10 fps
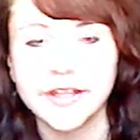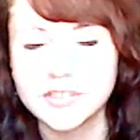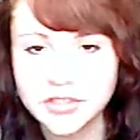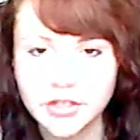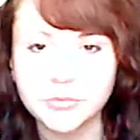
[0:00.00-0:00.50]

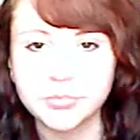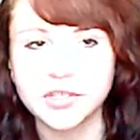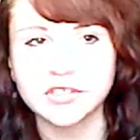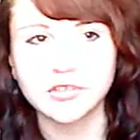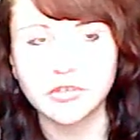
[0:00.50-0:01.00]
it's good,
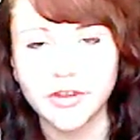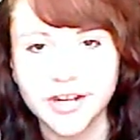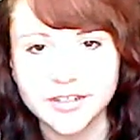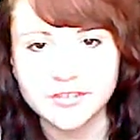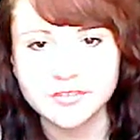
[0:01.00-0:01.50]
but it's not
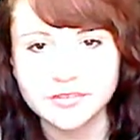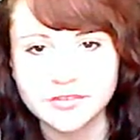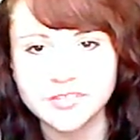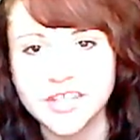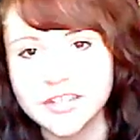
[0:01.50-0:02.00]
great.
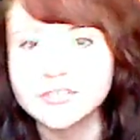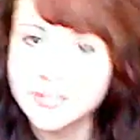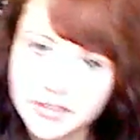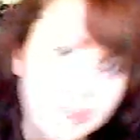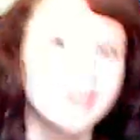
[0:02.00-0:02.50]
Yeah,
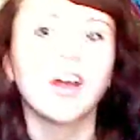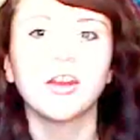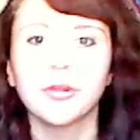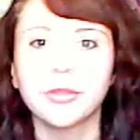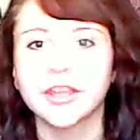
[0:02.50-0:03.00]

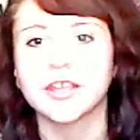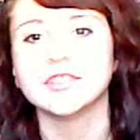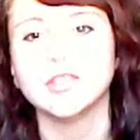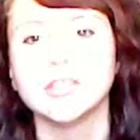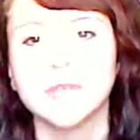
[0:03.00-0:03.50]
I don't think
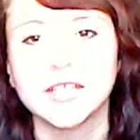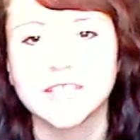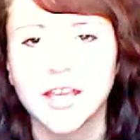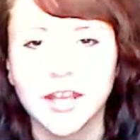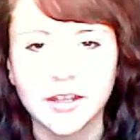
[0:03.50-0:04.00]
it suits my
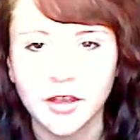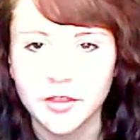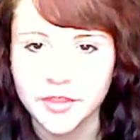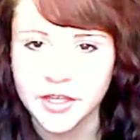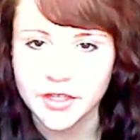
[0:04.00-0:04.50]
skin.
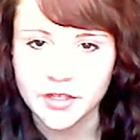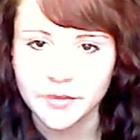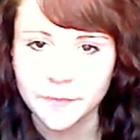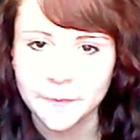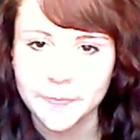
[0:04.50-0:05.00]
I think
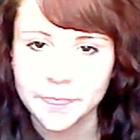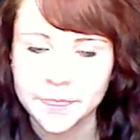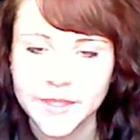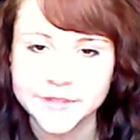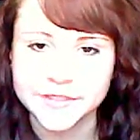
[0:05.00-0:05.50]

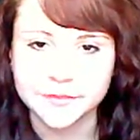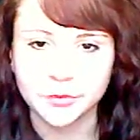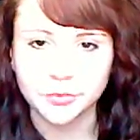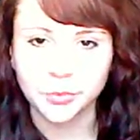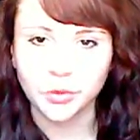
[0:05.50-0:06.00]
this is
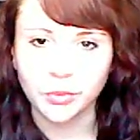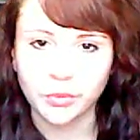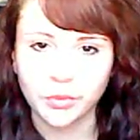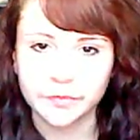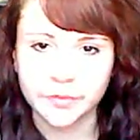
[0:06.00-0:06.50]

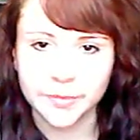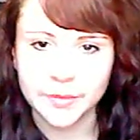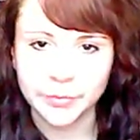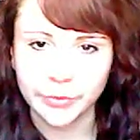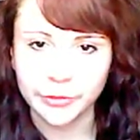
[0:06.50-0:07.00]
more for
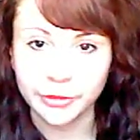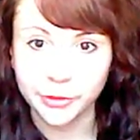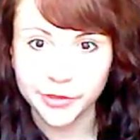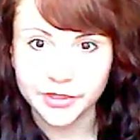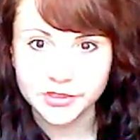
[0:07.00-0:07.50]
people who
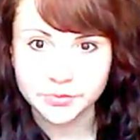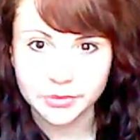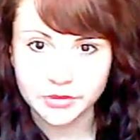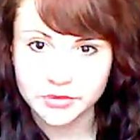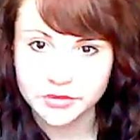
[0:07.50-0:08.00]
don't get
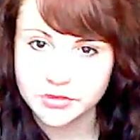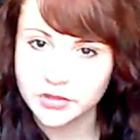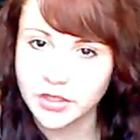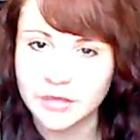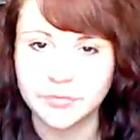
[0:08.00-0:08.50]
spots
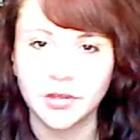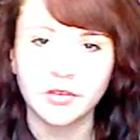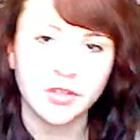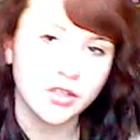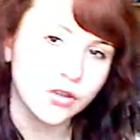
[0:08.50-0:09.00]
and
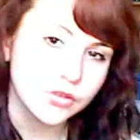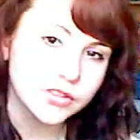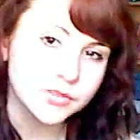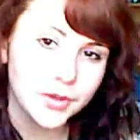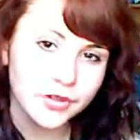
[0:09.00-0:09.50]
only the
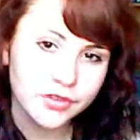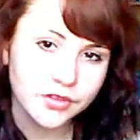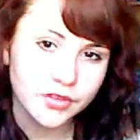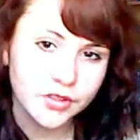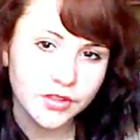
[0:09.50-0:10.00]
odd spot.
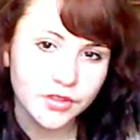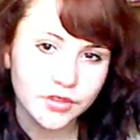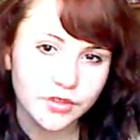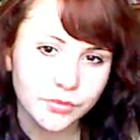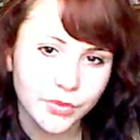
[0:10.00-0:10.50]

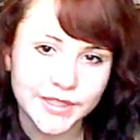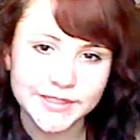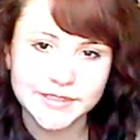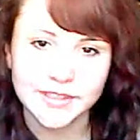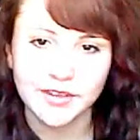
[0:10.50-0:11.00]

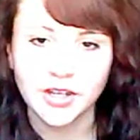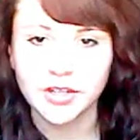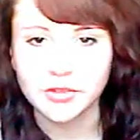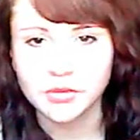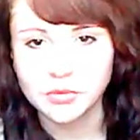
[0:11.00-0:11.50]
Whereas
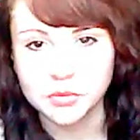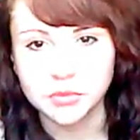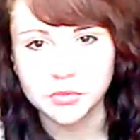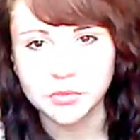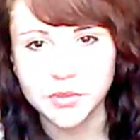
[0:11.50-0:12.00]
I
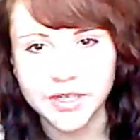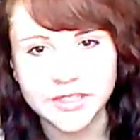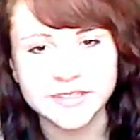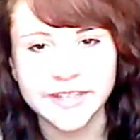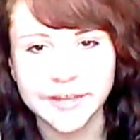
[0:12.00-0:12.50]

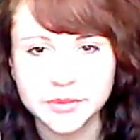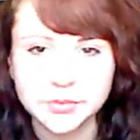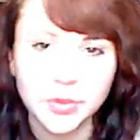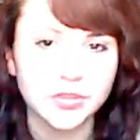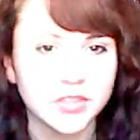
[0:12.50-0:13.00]
always have
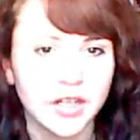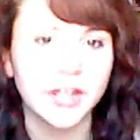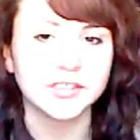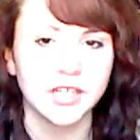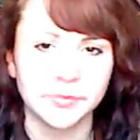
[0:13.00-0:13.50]
spots,
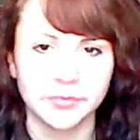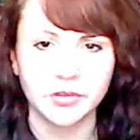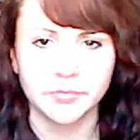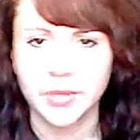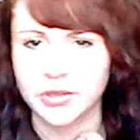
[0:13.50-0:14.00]
like I take
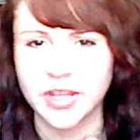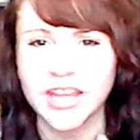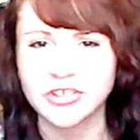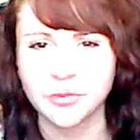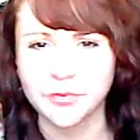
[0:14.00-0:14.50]

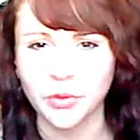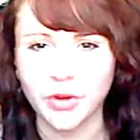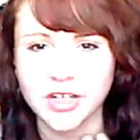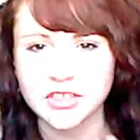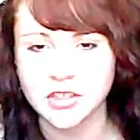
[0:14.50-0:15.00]
medication
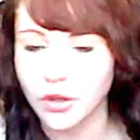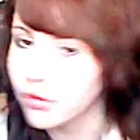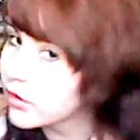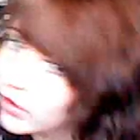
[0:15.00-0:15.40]
for it, so